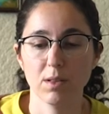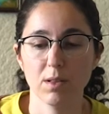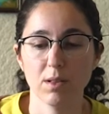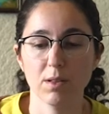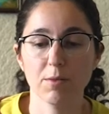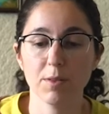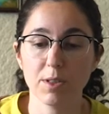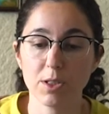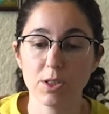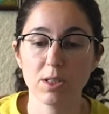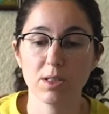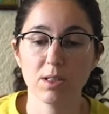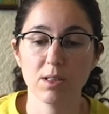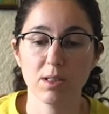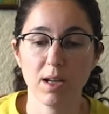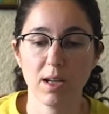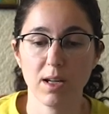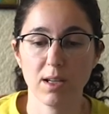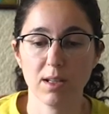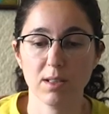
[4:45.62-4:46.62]
efficient
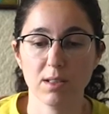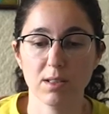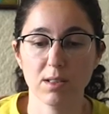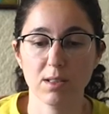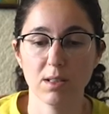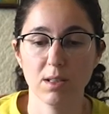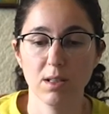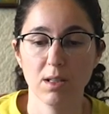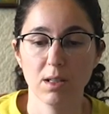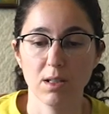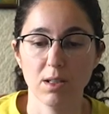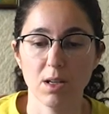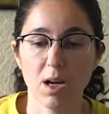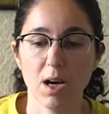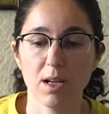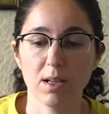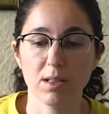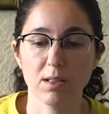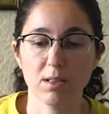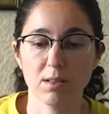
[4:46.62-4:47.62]
and
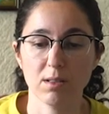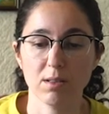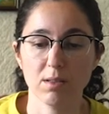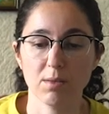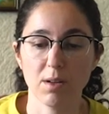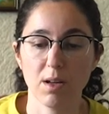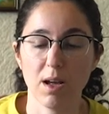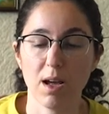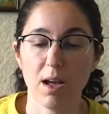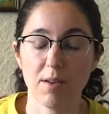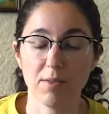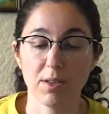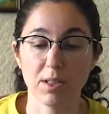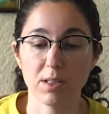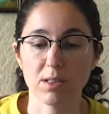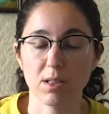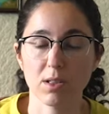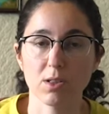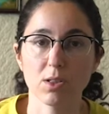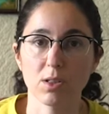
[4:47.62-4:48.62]
not having
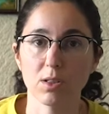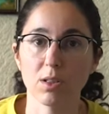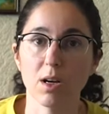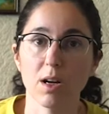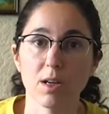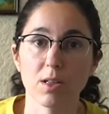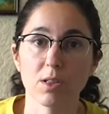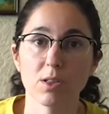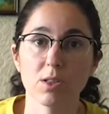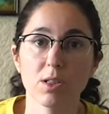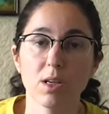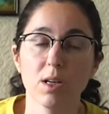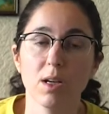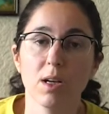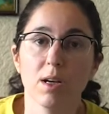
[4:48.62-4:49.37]
such a large